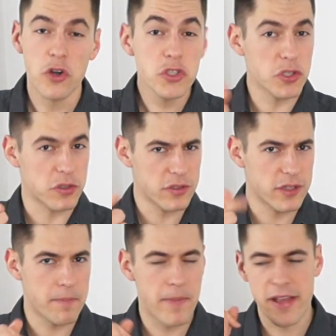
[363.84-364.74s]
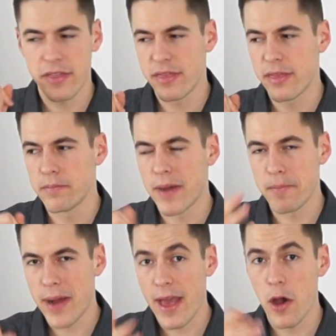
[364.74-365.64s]
also, that
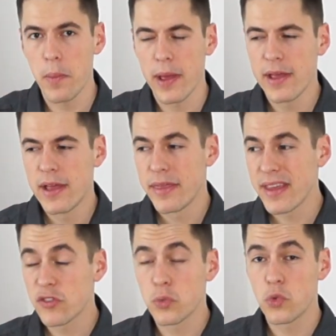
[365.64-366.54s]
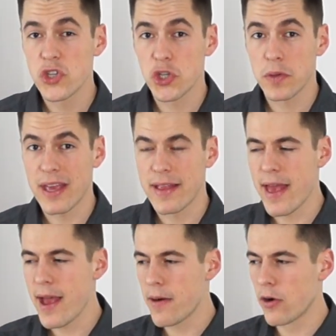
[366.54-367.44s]
might help, things which
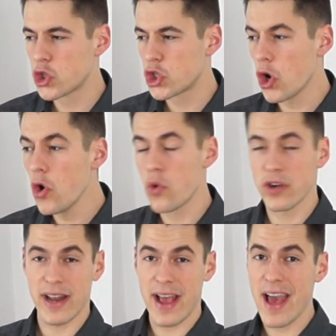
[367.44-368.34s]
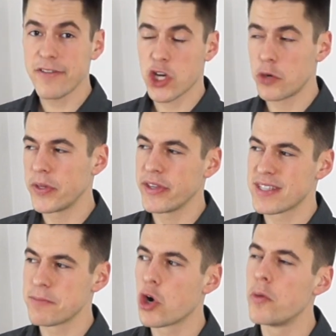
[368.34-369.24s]
can show that I have
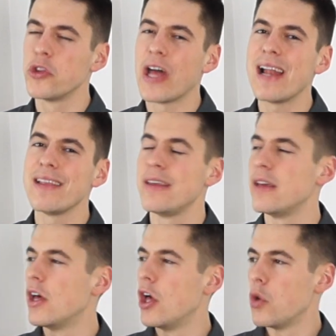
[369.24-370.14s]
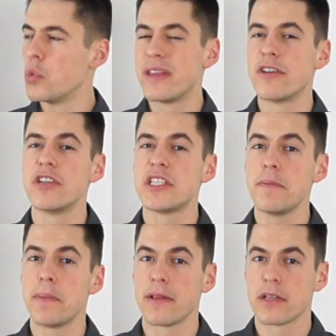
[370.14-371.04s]
some commonality with the
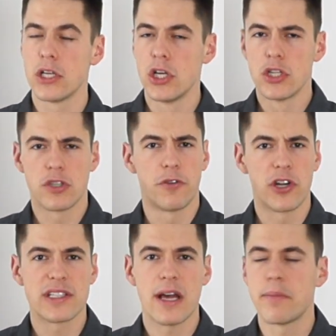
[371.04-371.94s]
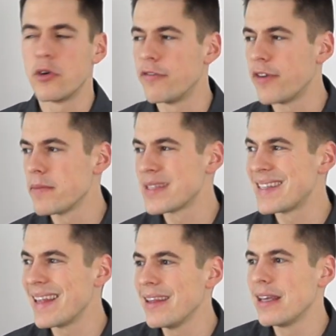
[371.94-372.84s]
recipient. So for example, if I'm
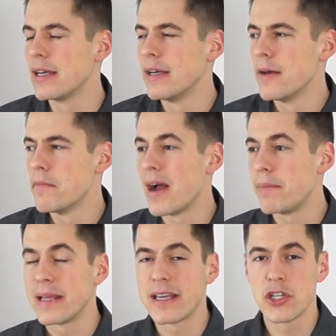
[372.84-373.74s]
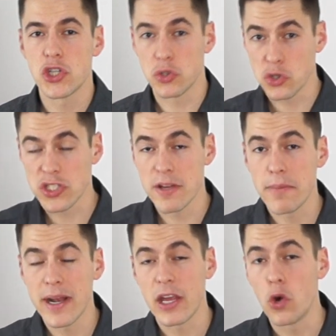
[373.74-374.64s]
sending my application to
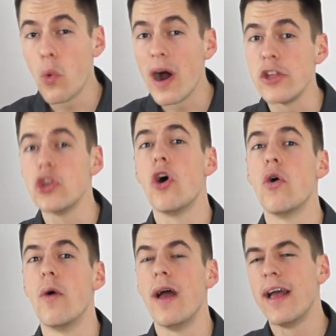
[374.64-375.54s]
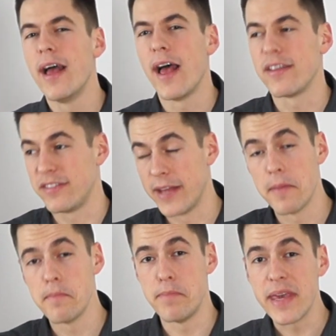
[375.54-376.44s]
somebody who I know has
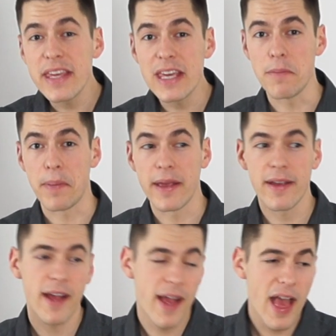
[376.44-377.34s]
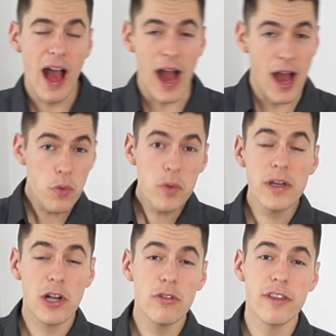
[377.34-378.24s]
done beekeeping, I will
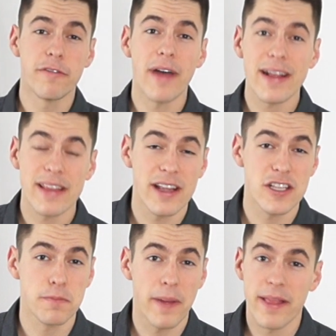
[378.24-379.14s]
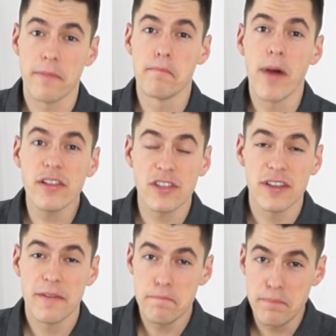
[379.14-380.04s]
include the fact that I spent a
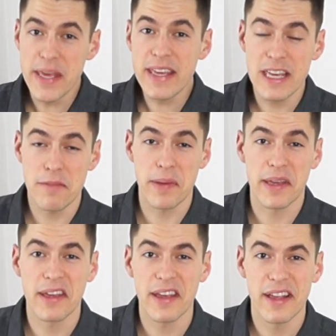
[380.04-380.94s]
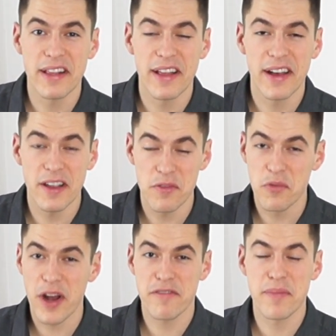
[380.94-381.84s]
month beekeeping
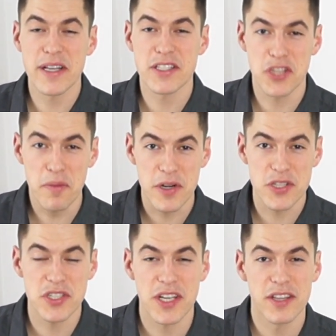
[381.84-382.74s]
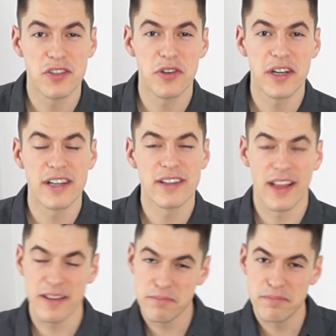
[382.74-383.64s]
in one of my summers during
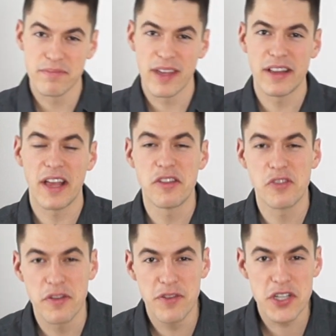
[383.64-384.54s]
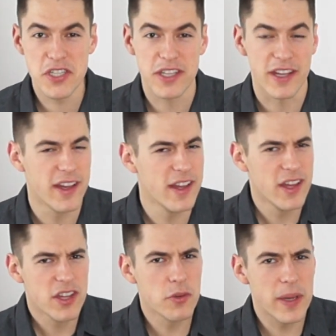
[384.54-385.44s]
in university.
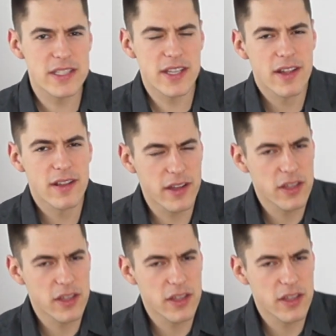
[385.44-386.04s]
You may say,